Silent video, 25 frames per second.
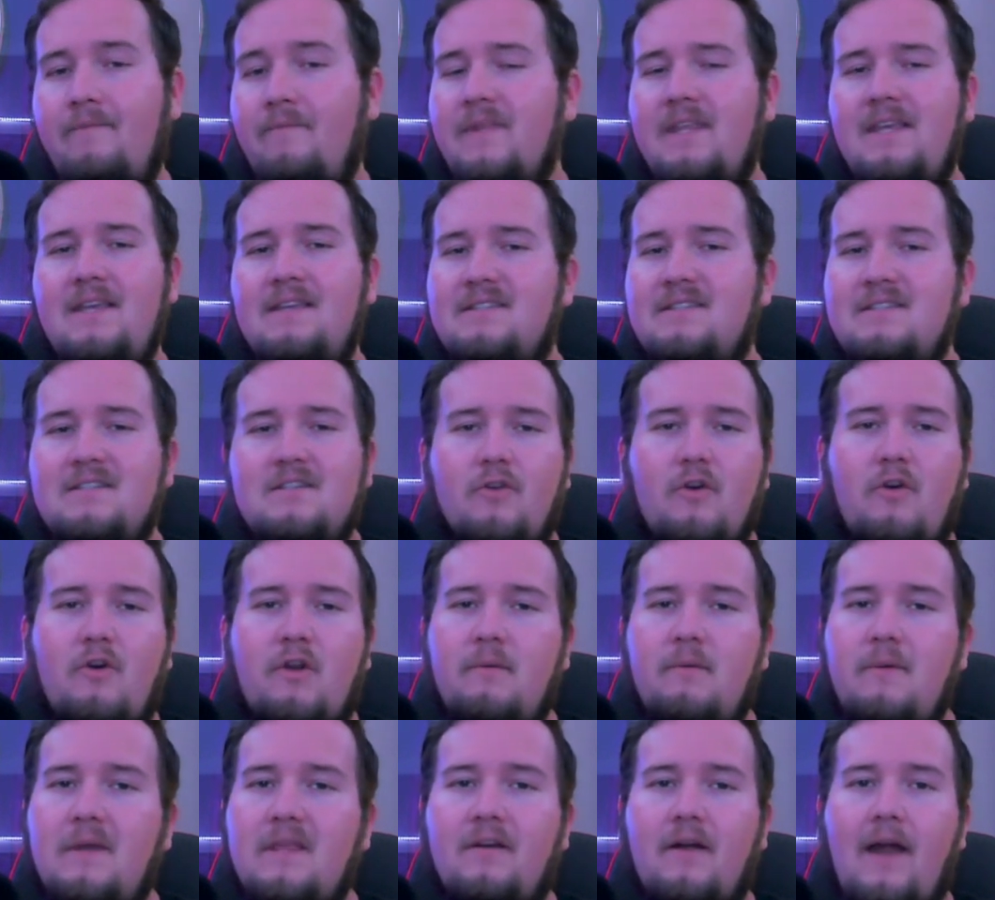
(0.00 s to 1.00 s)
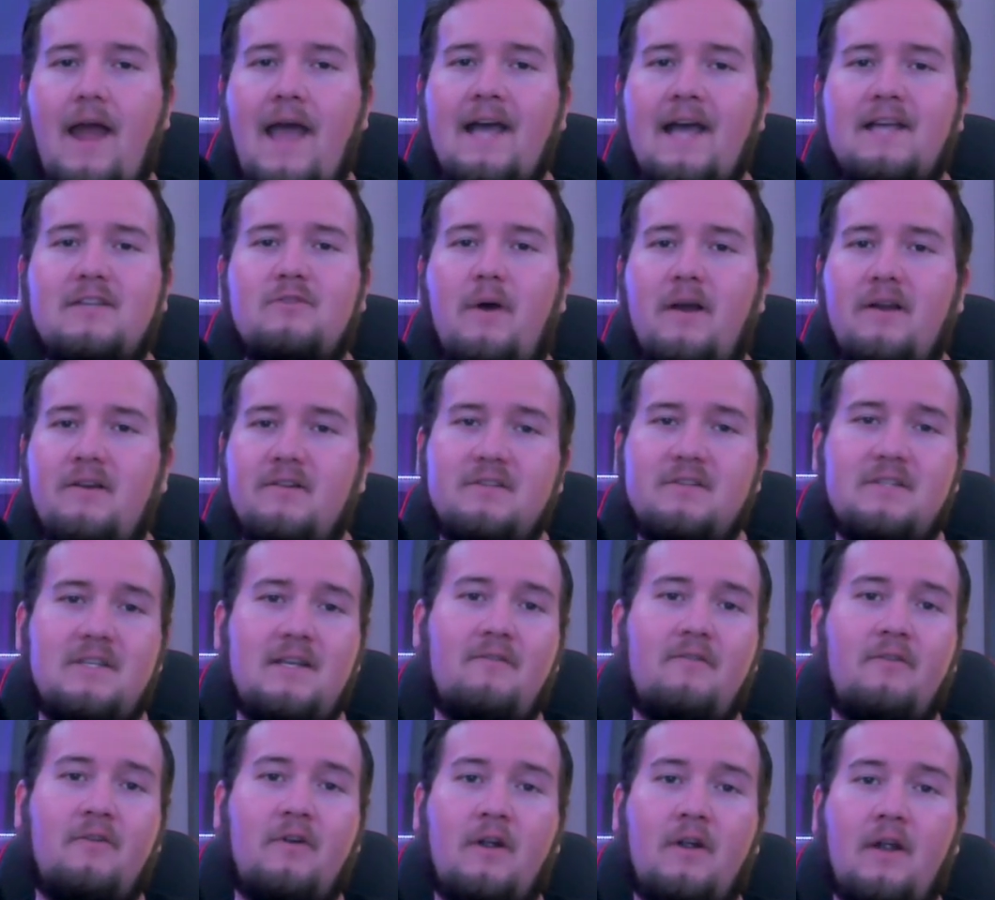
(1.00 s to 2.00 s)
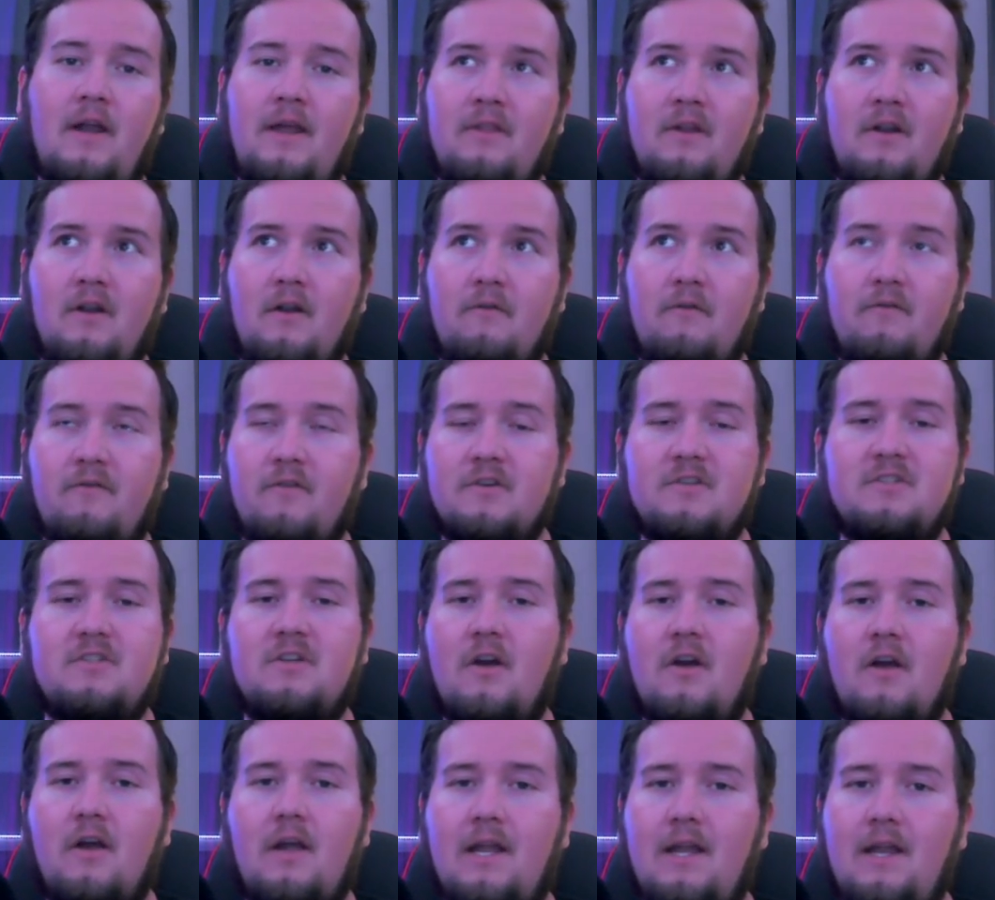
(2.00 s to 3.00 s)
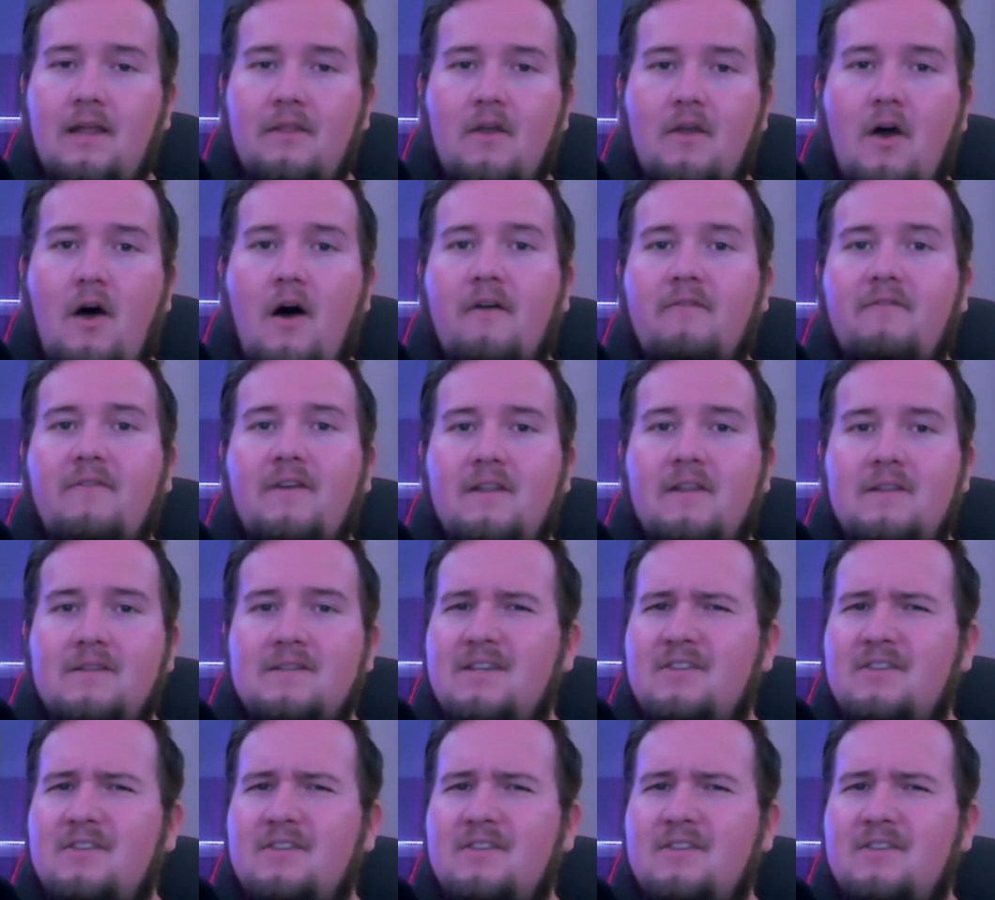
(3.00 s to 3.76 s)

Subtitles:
He's still going to be their X wide receiver and their first target in the offense.